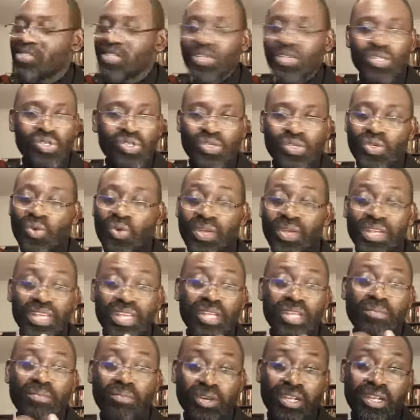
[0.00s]
So we
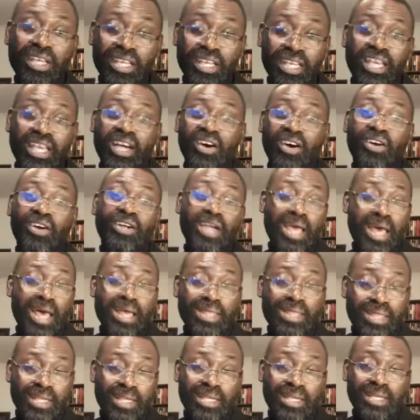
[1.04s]
need money here on
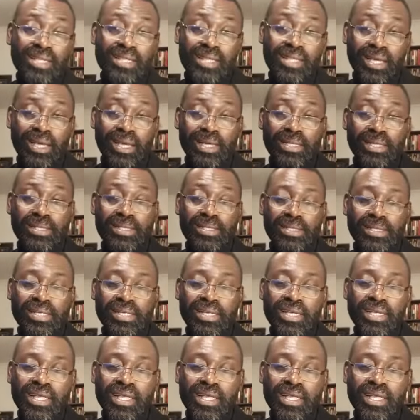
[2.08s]
earthly things.